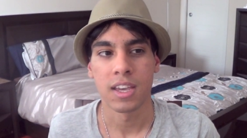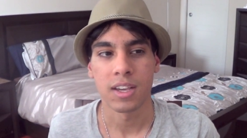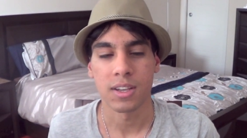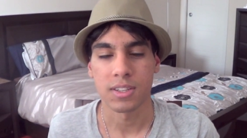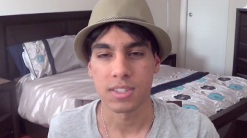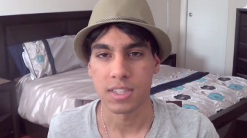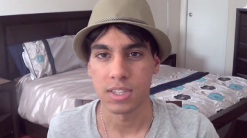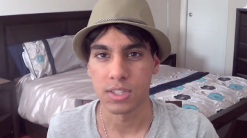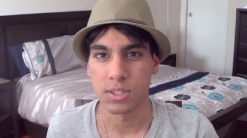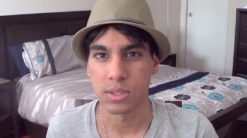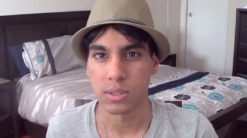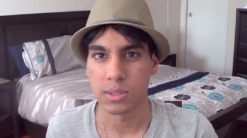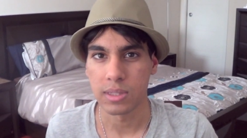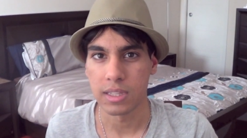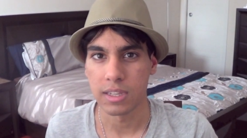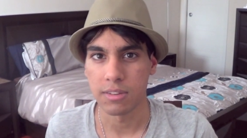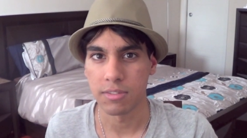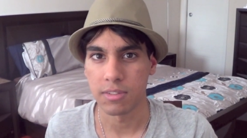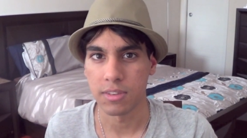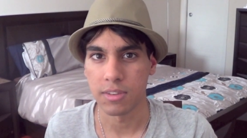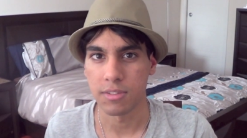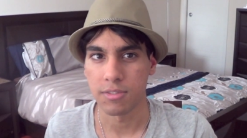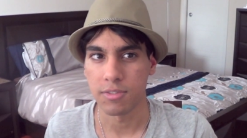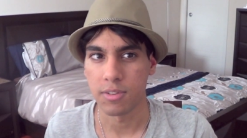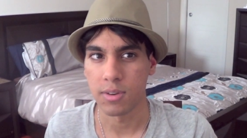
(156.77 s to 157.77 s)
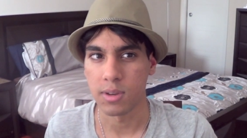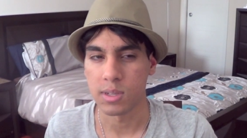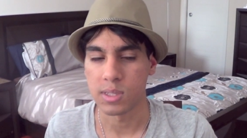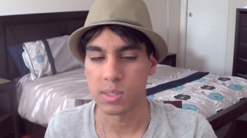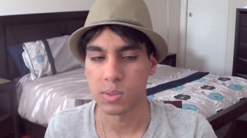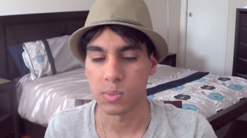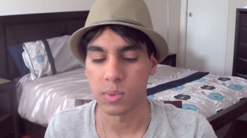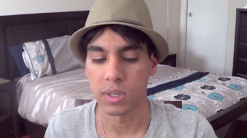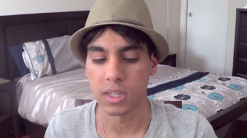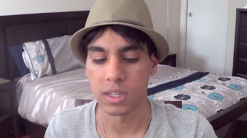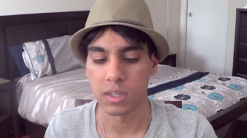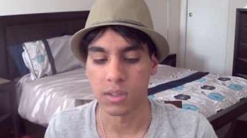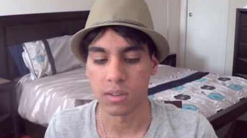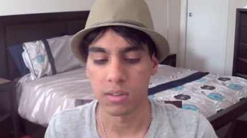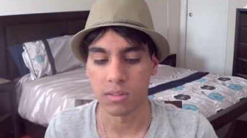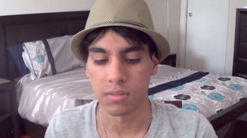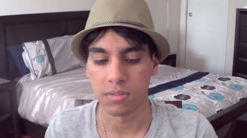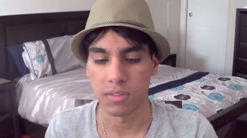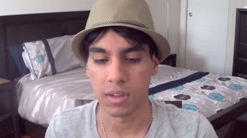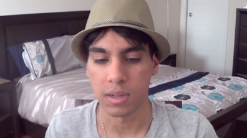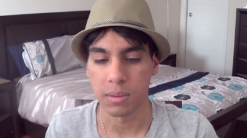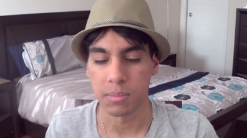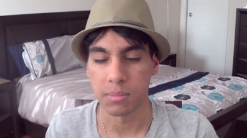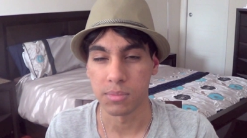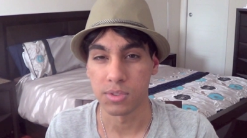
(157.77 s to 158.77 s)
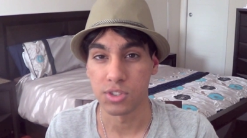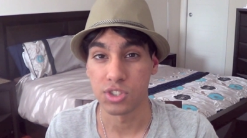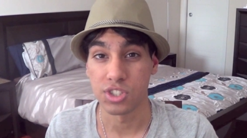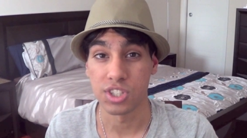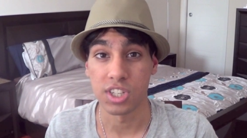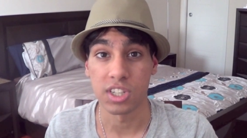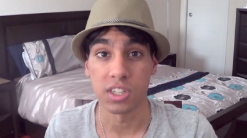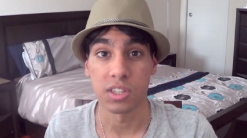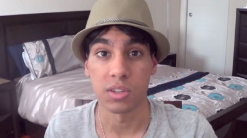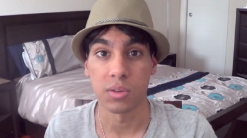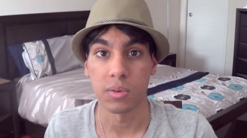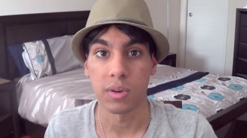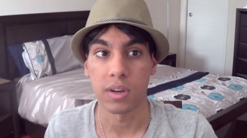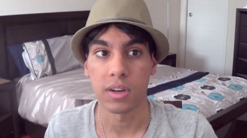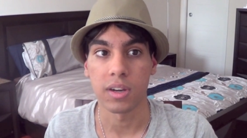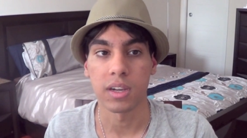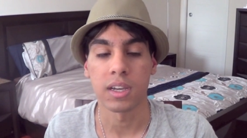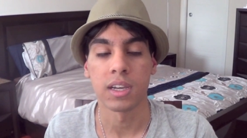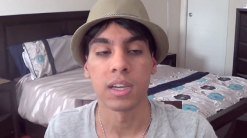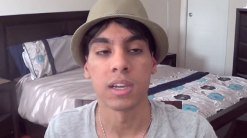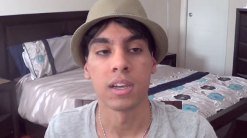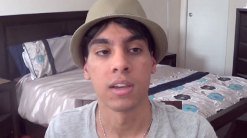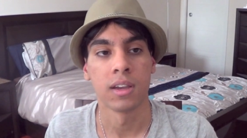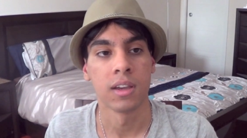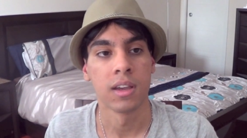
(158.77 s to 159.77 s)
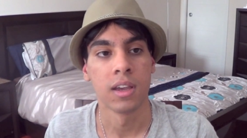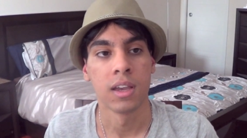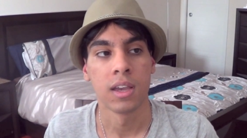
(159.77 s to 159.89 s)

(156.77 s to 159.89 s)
Because I do leave in the first week of um, January.